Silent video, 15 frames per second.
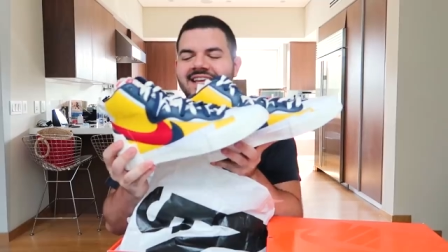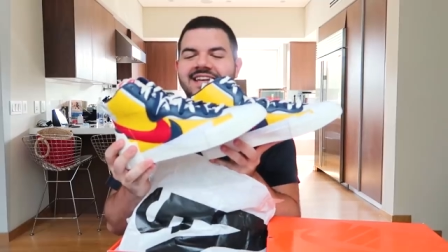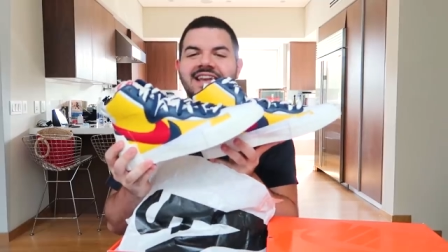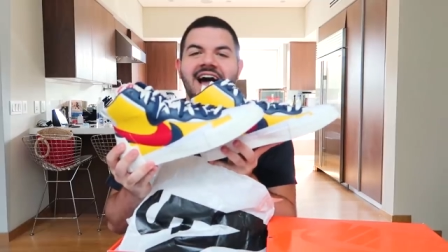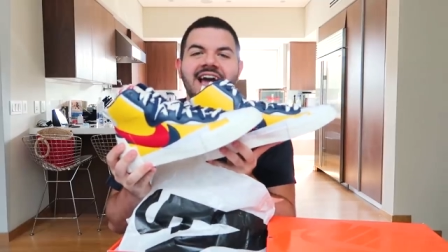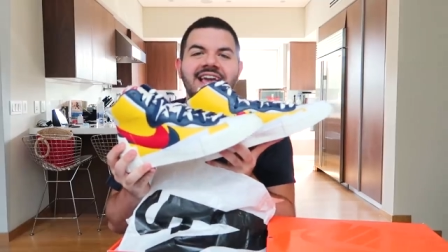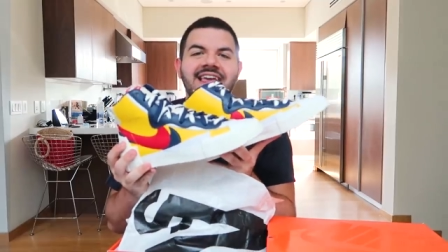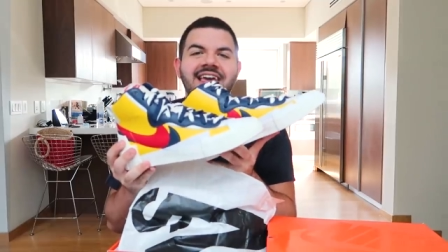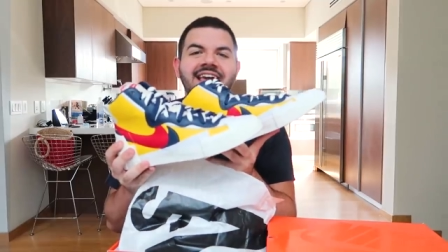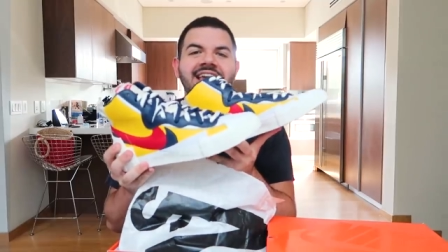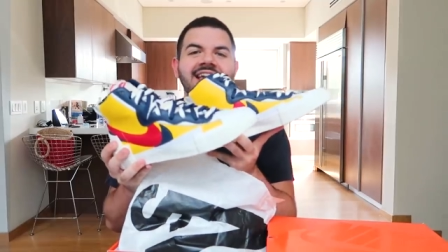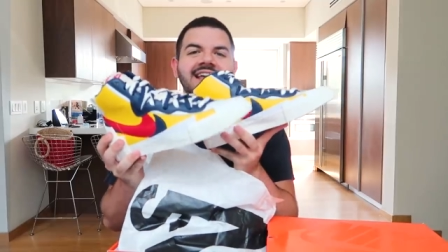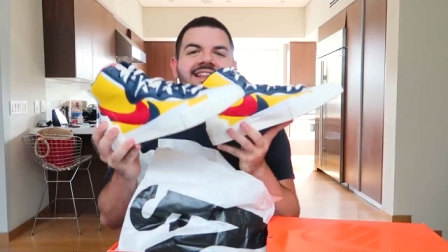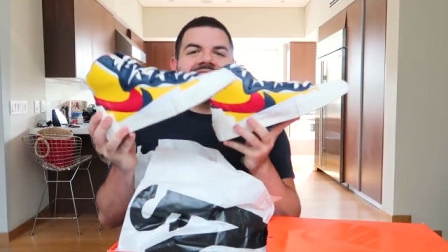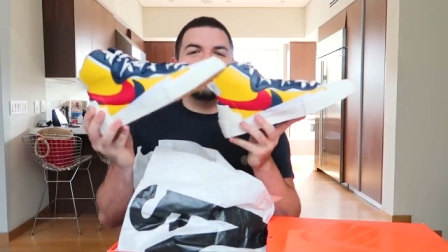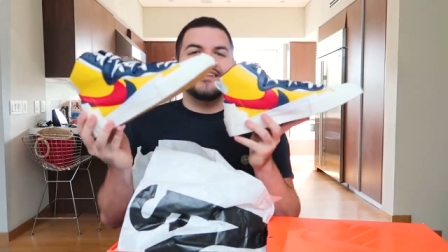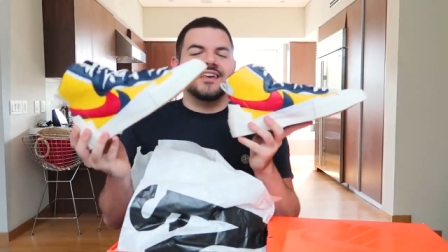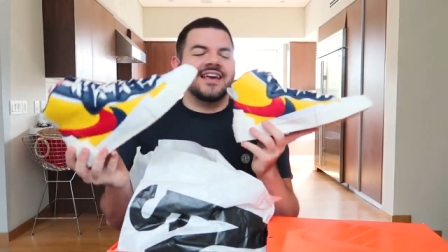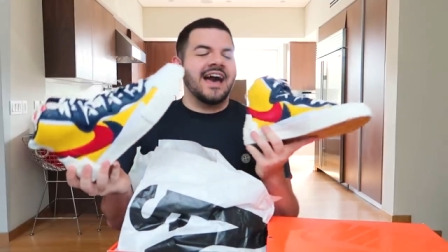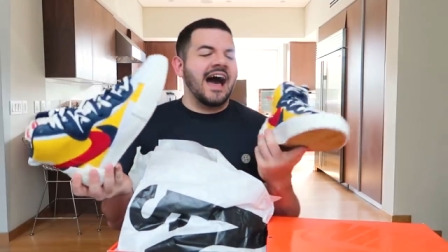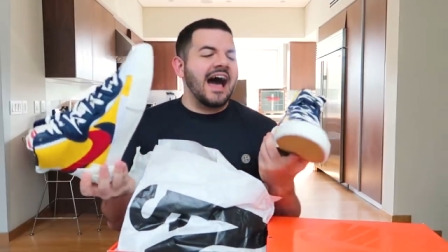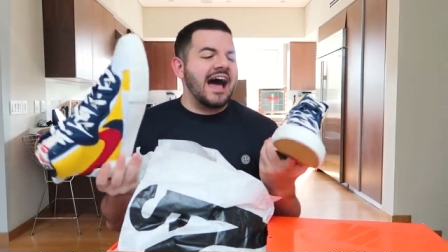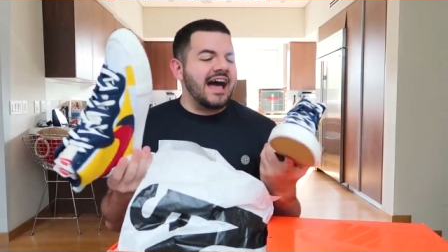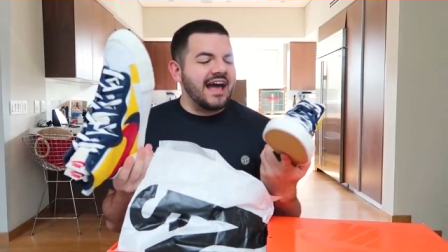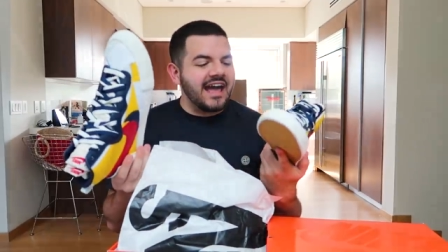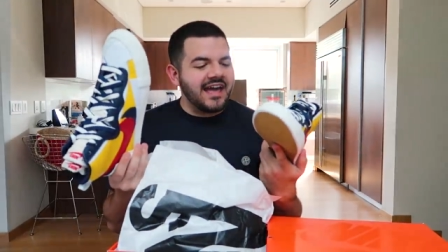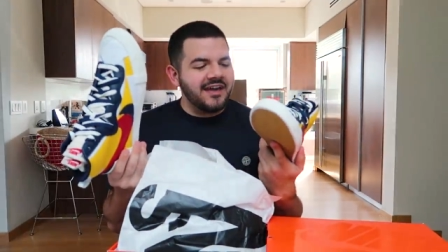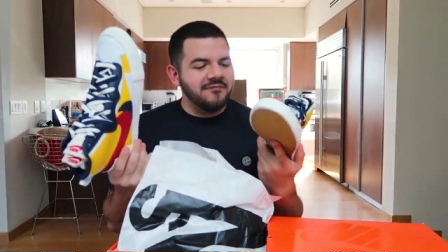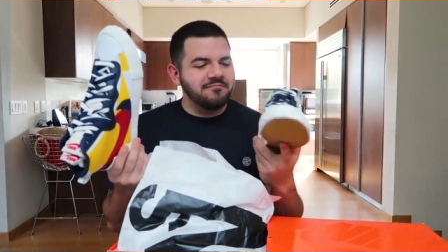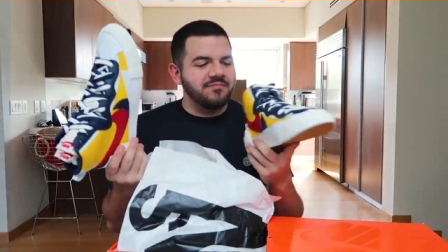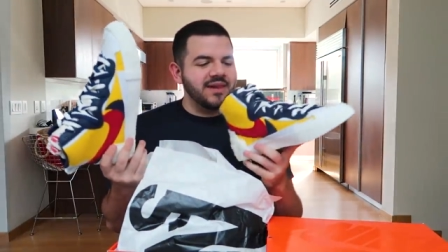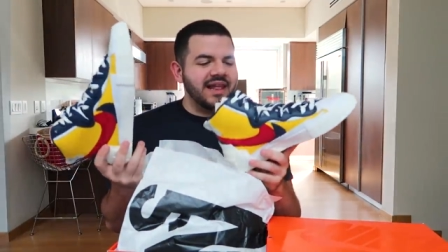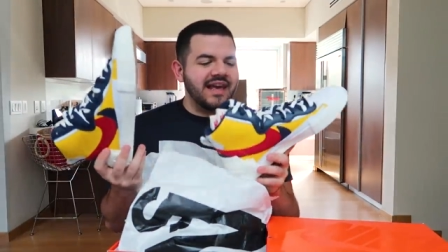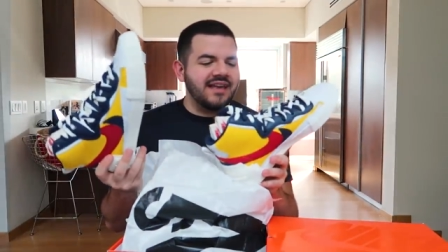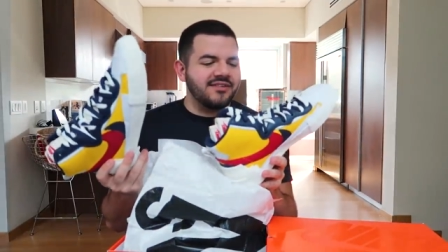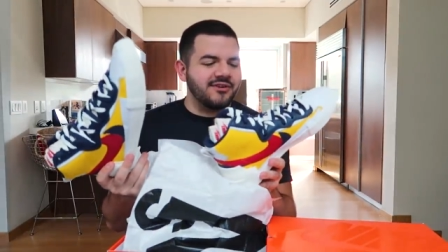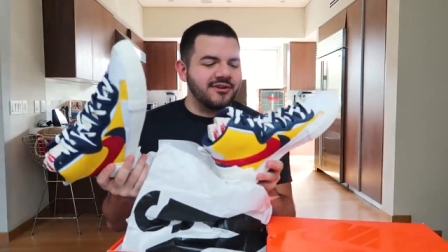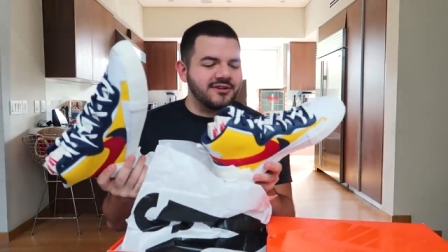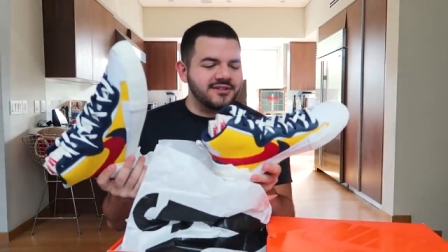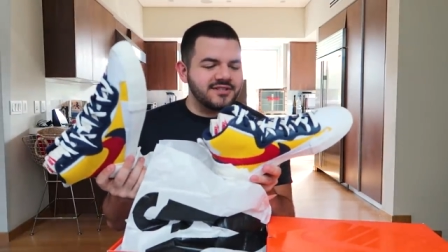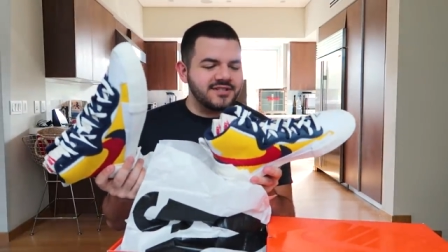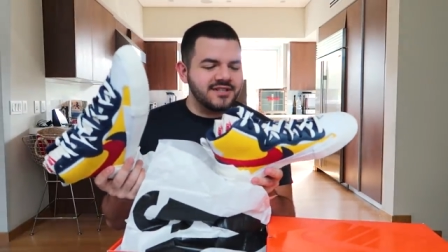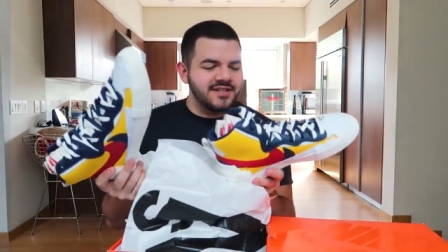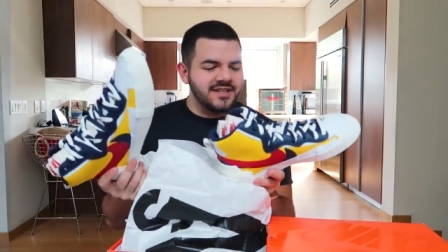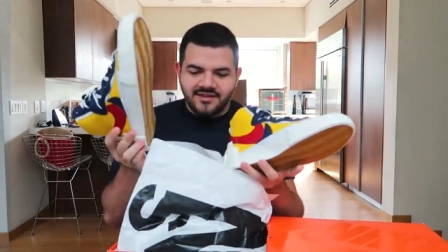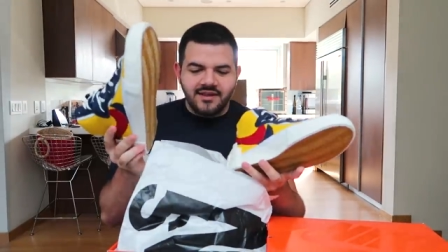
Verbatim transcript: the Nike Sacai Blazers.